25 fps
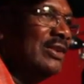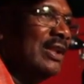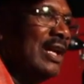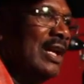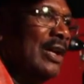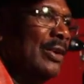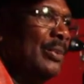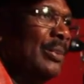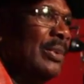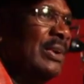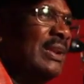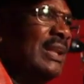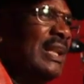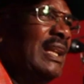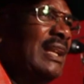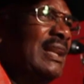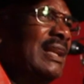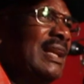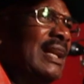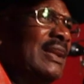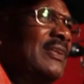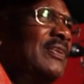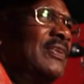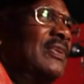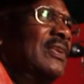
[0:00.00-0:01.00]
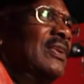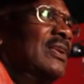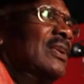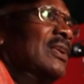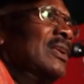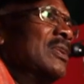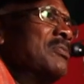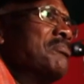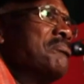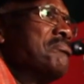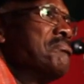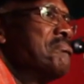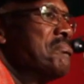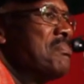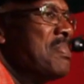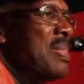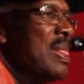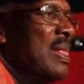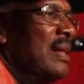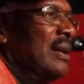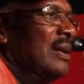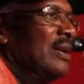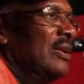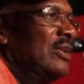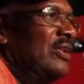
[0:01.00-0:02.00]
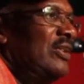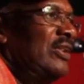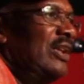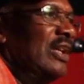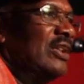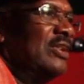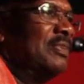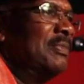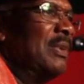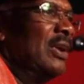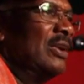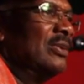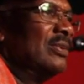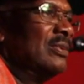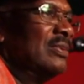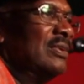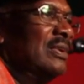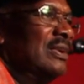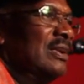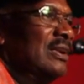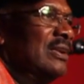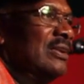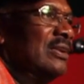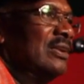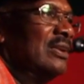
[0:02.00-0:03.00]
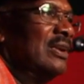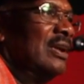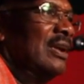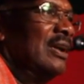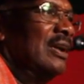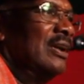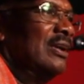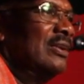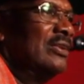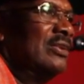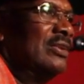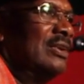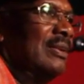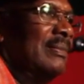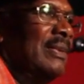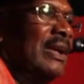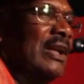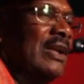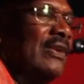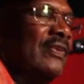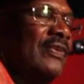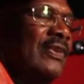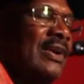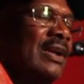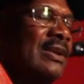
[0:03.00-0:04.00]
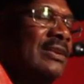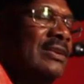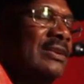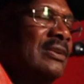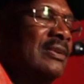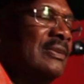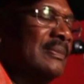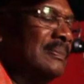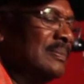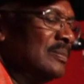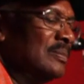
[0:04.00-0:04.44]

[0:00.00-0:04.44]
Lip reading: We did that for 6 months with some other friends.